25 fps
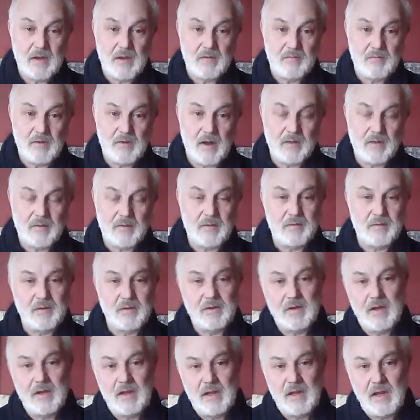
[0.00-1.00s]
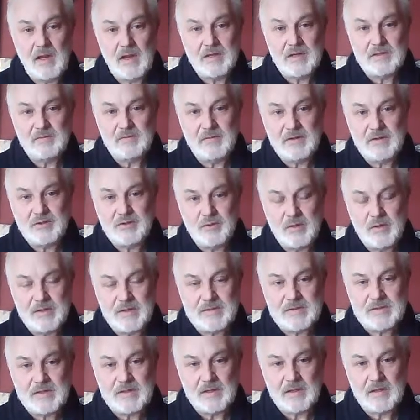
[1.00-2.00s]
rather than
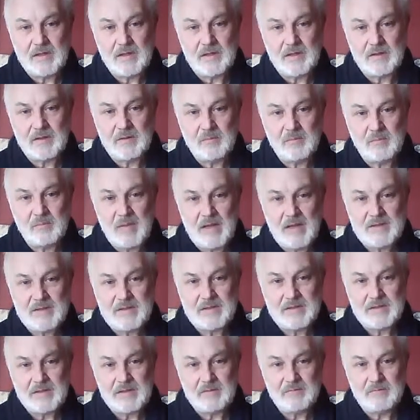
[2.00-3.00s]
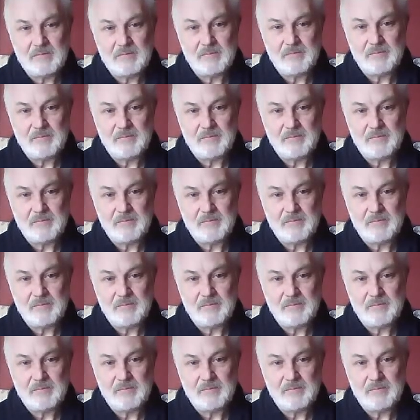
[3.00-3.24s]
individualistic and competitive.